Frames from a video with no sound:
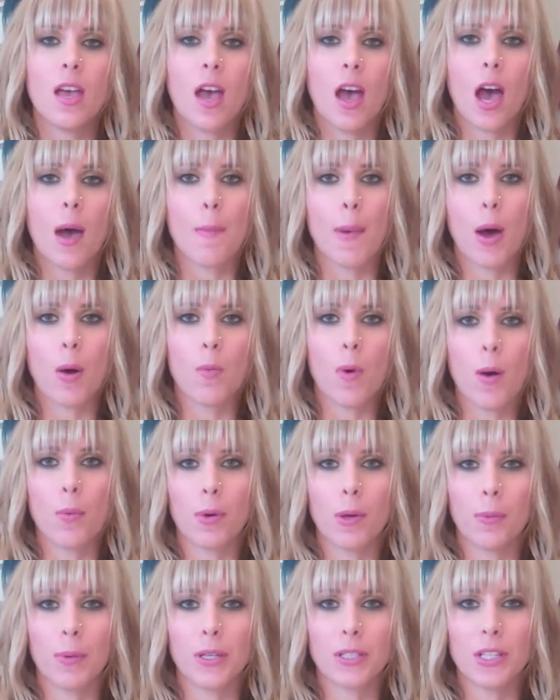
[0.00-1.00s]
about what
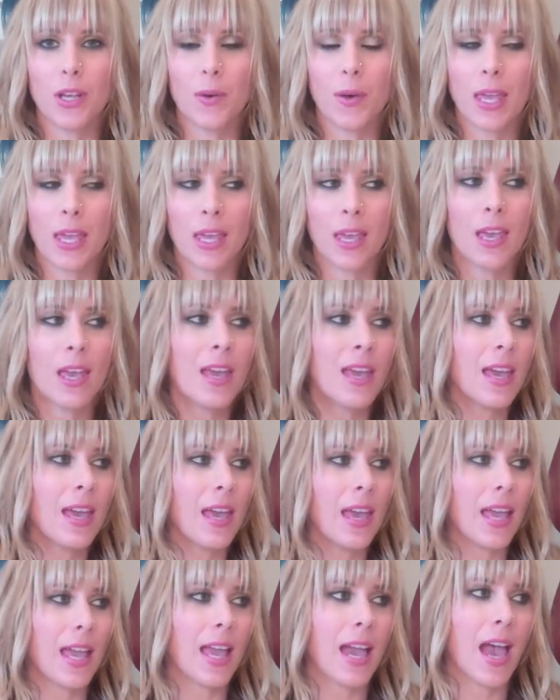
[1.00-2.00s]
we were doing.
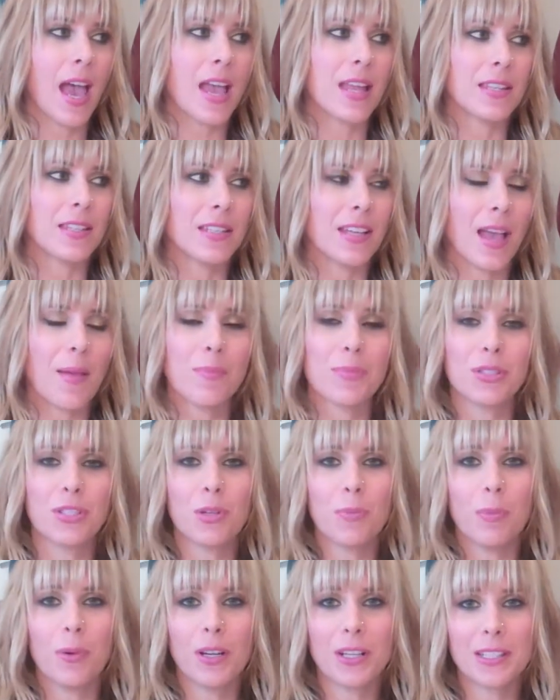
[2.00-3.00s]
And I'm
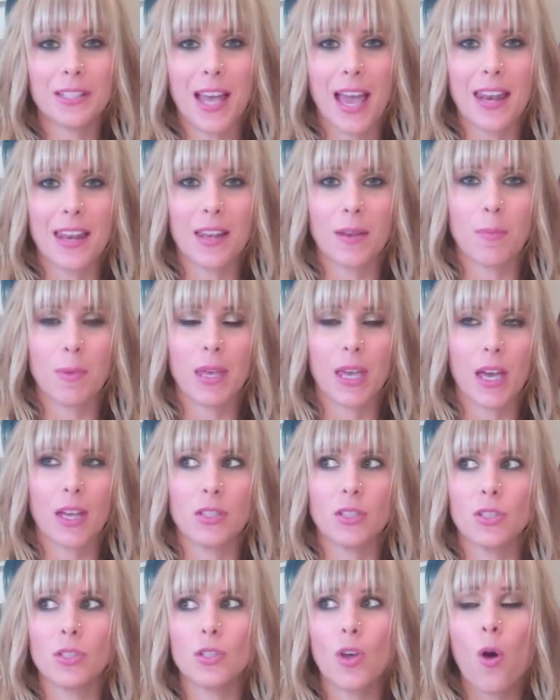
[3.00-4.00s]
super excited
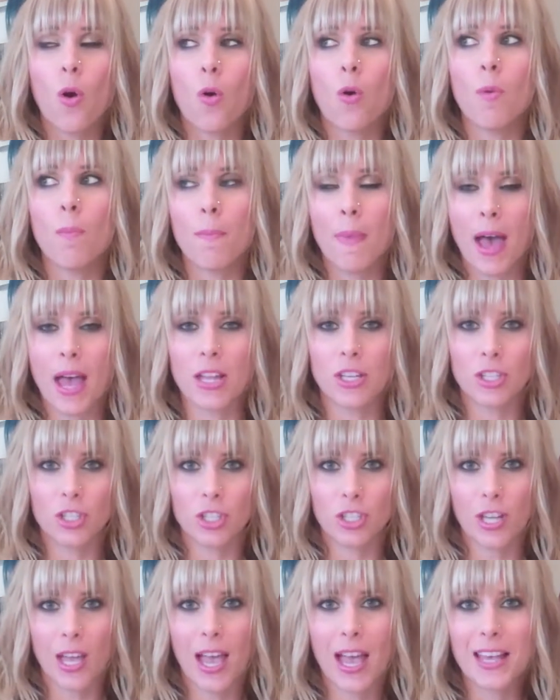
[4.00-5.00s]
because so
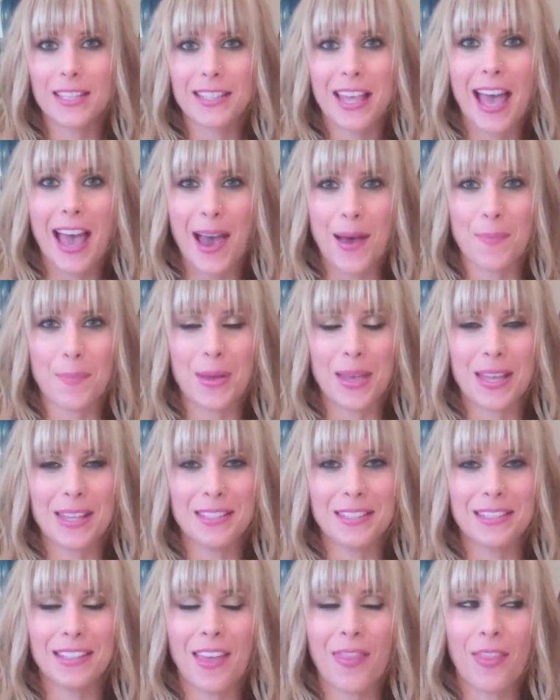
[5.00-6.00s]
much has
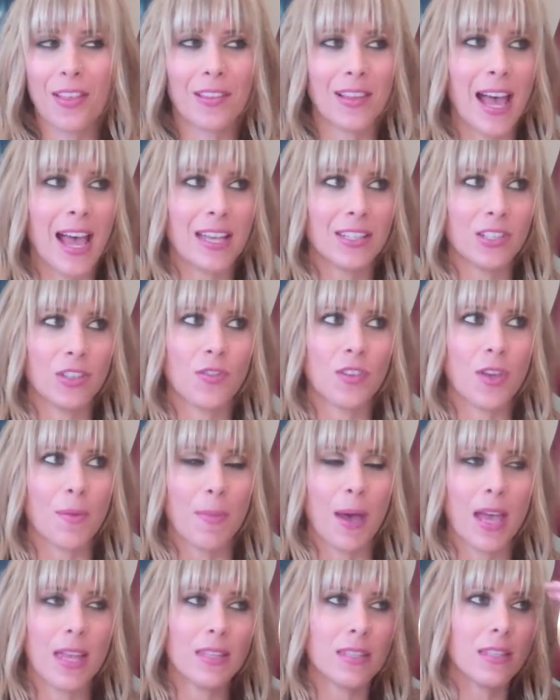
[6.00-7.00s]
happened in the last few
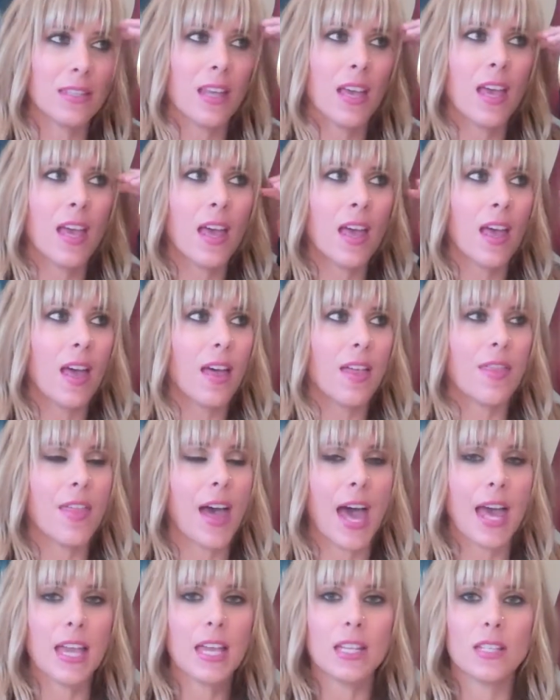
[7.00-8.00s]
months
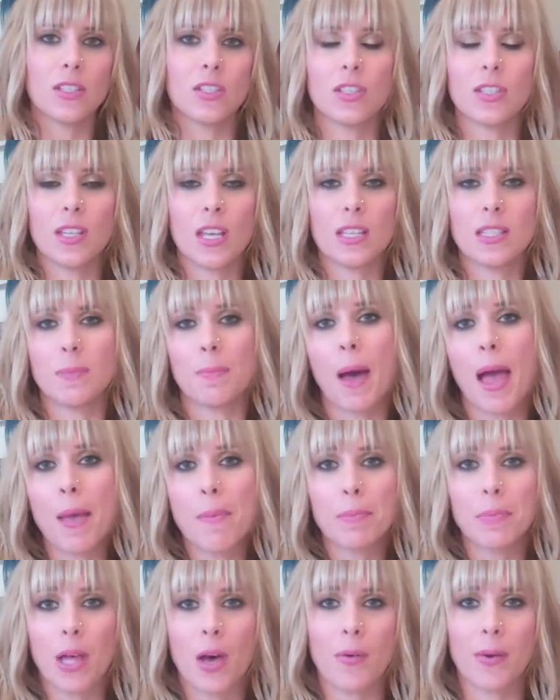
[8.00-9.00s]
that it's
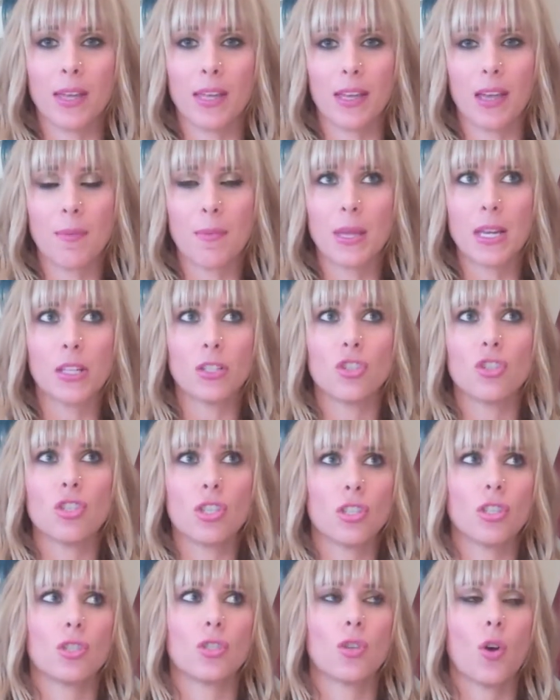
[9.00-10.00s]
mind-blowing. I mean, it's
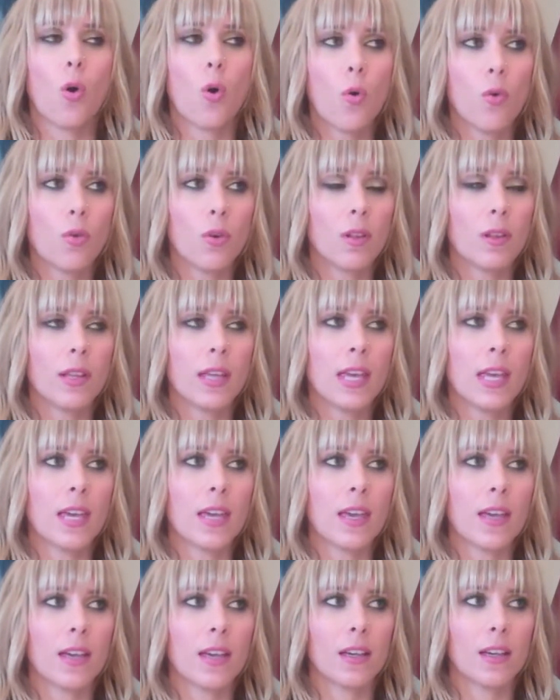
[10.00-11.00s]
just
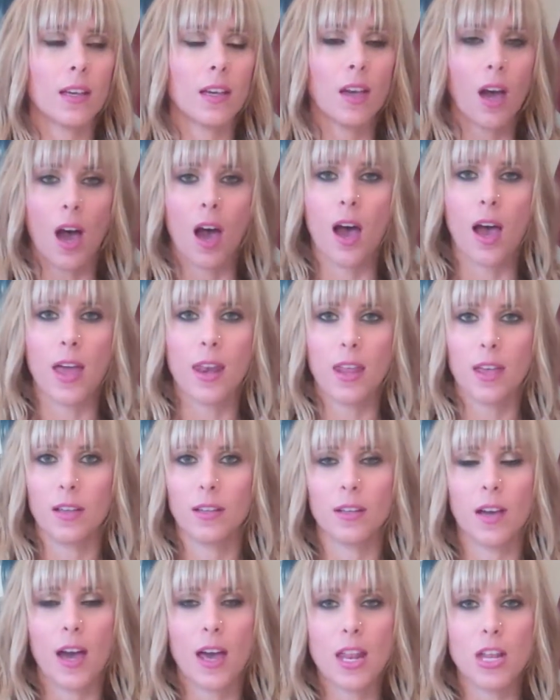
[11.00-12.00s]
totally God.
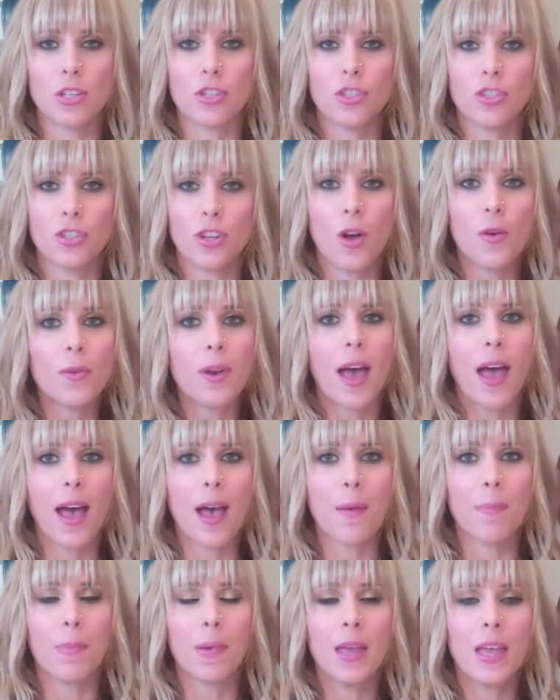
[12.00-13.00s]
God has shown up